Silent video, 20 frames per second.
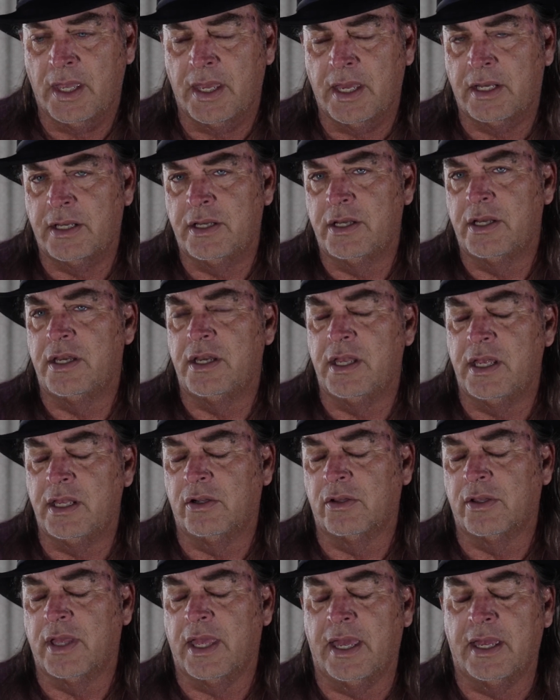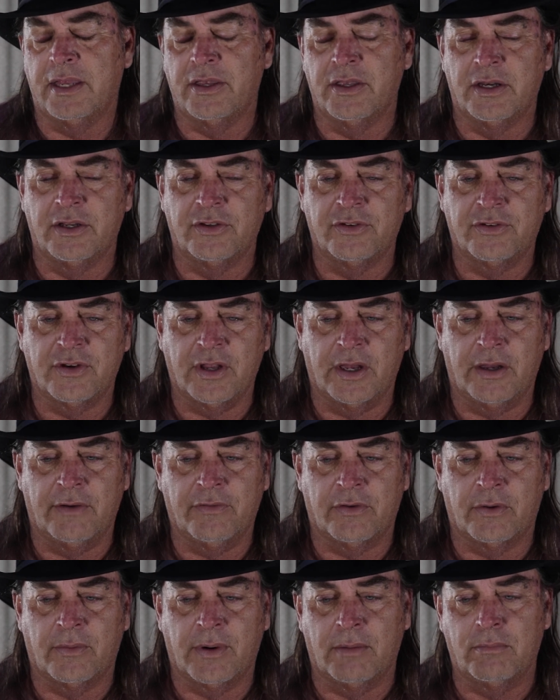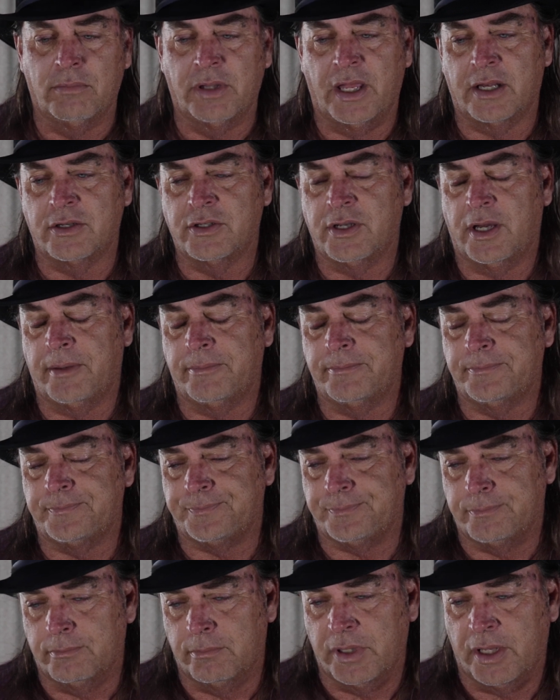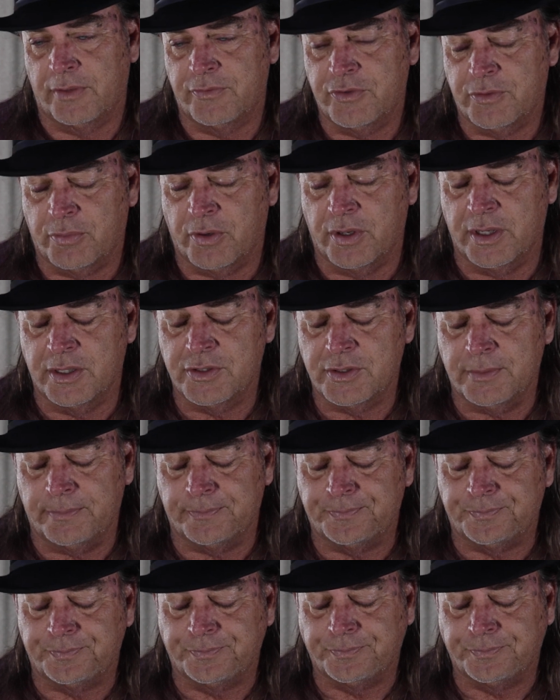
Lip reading: and into Needle Canyon and stuff and around Blacktop Bluff Springs.